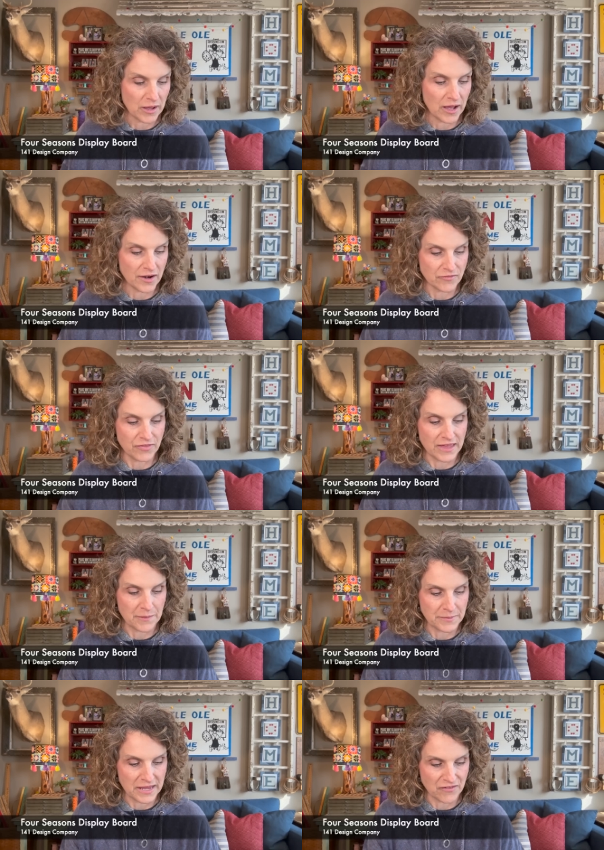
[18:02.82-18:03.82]
out of the
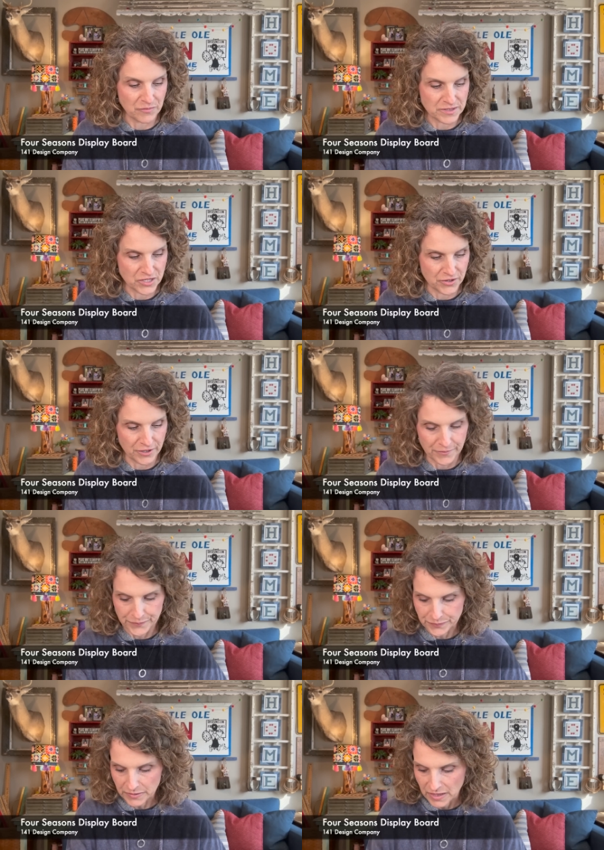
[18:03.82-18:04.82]
MDF material.
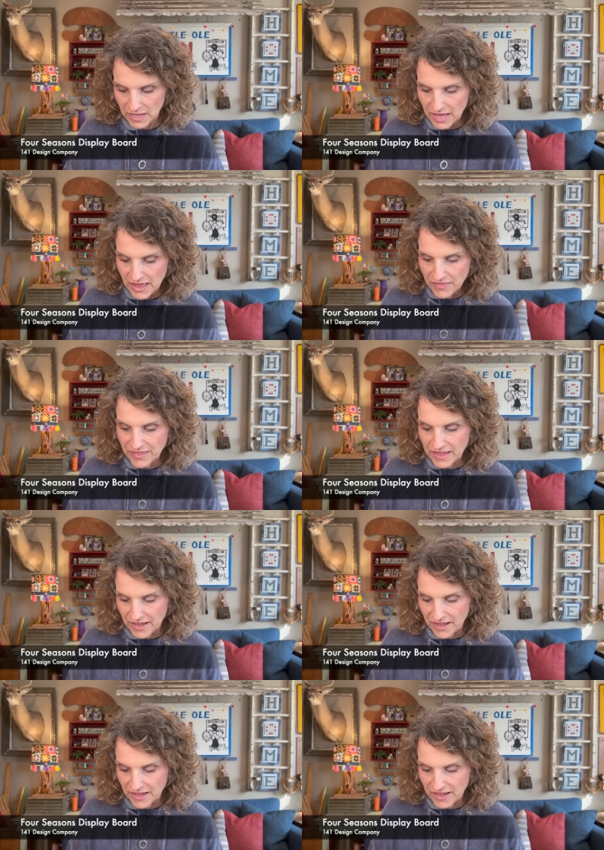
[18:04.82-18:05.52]
The